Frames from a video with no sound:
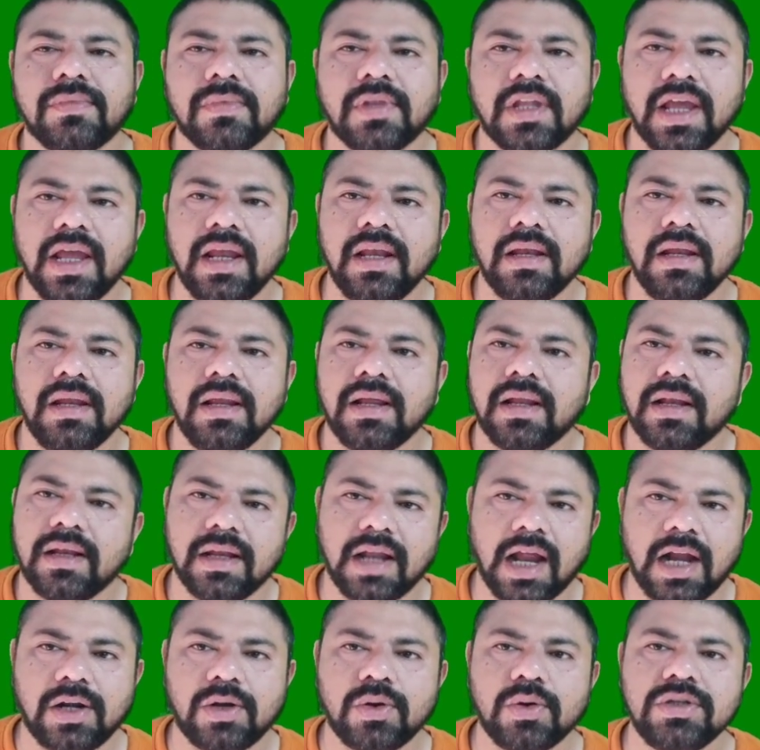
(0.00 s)
then
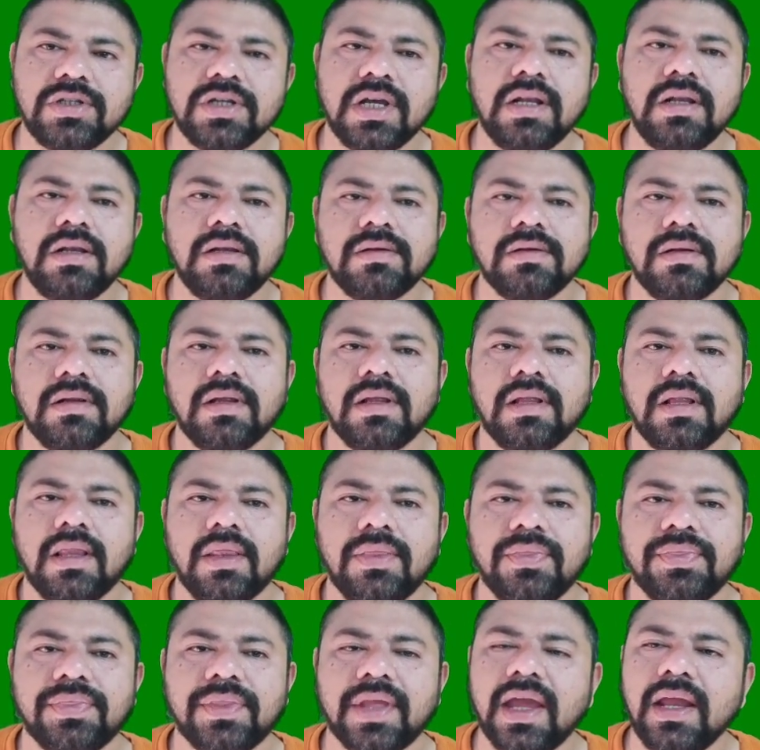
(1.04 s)
nitrogen,
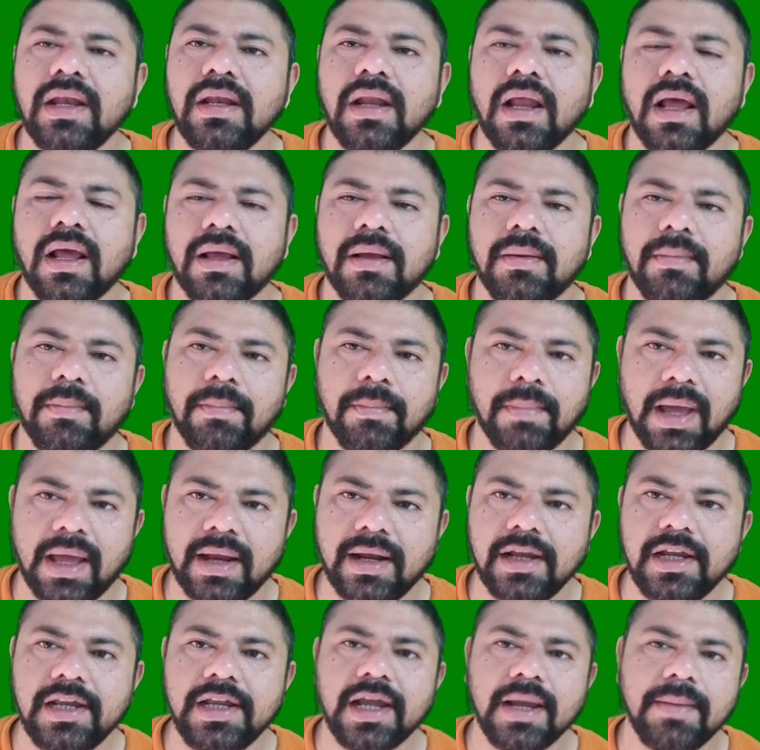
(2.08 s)
then
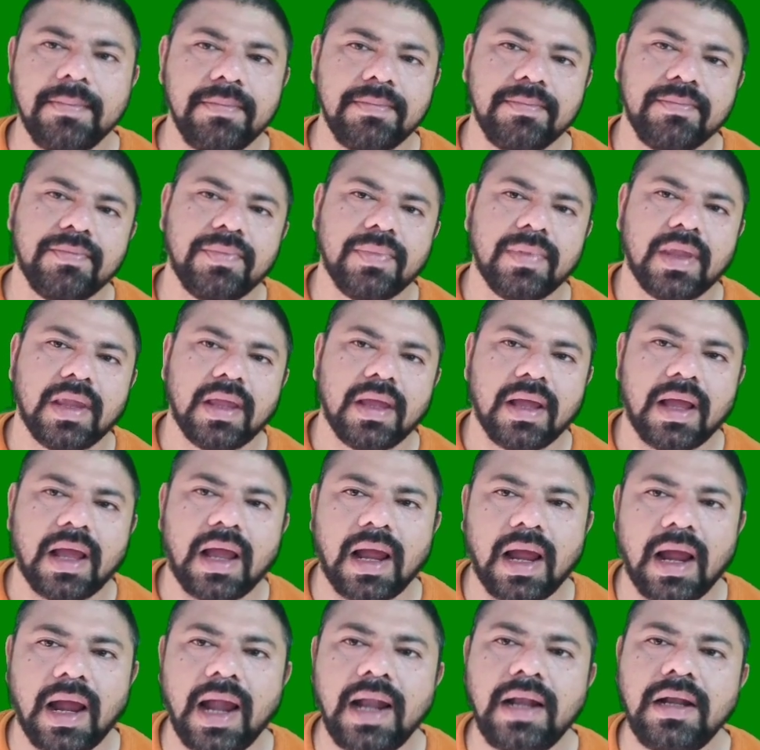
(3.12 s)
beryllium
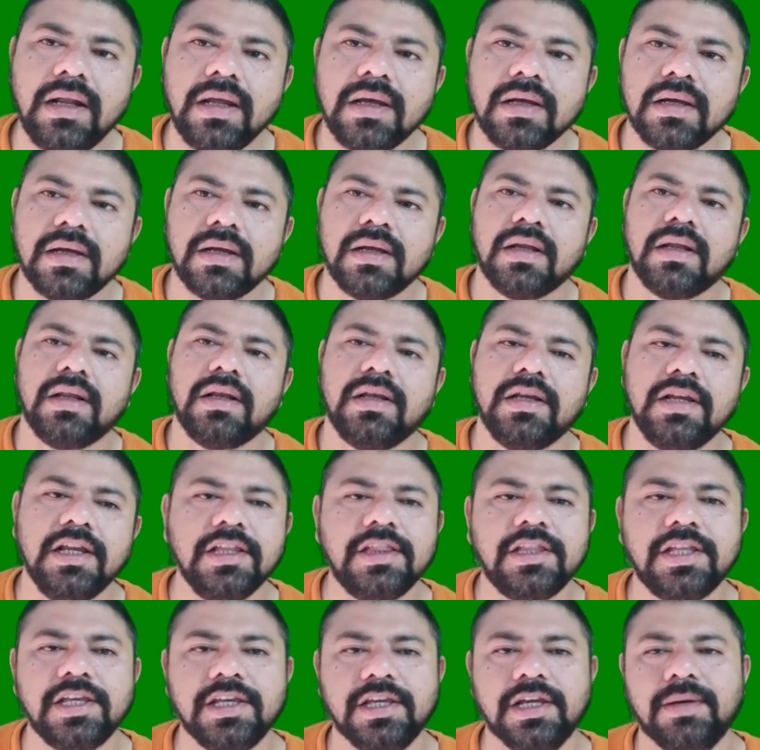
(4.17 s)
and
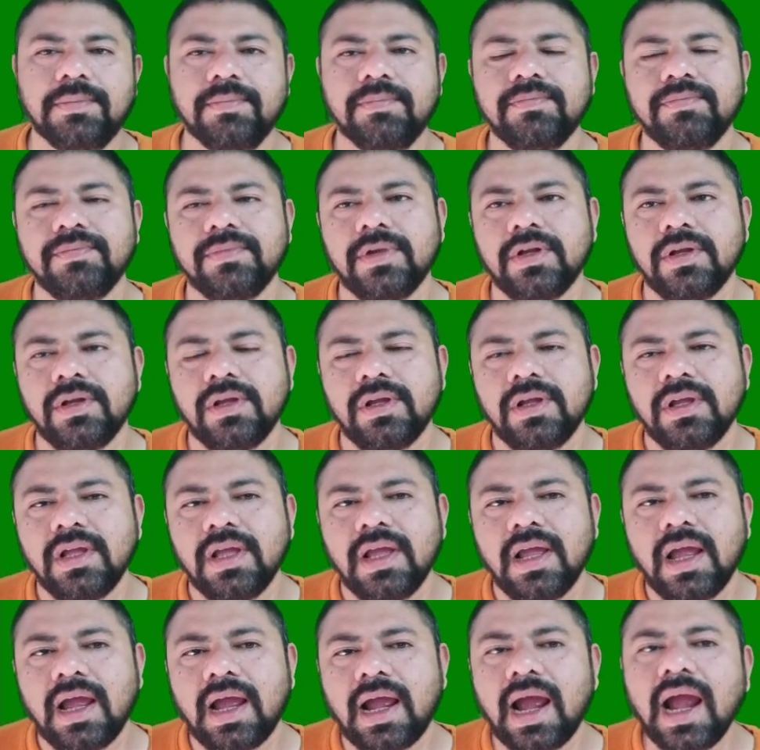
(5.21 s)
lithium.
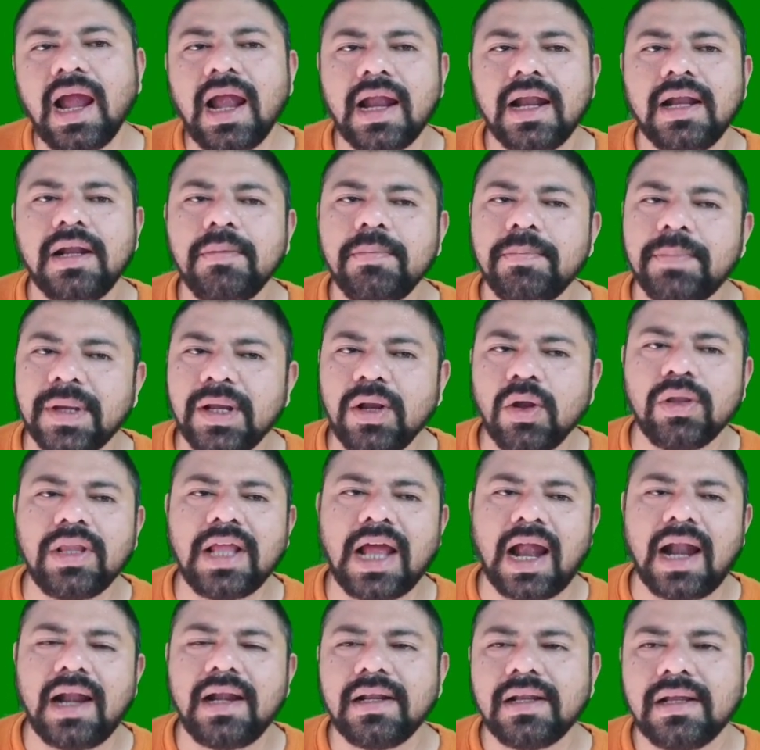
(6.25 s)
And below
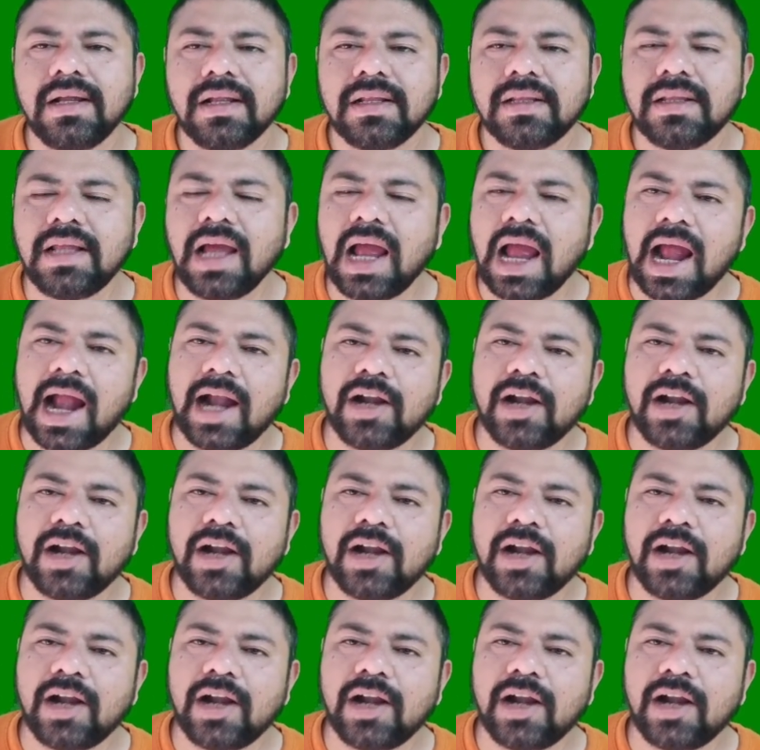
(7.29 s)
that, the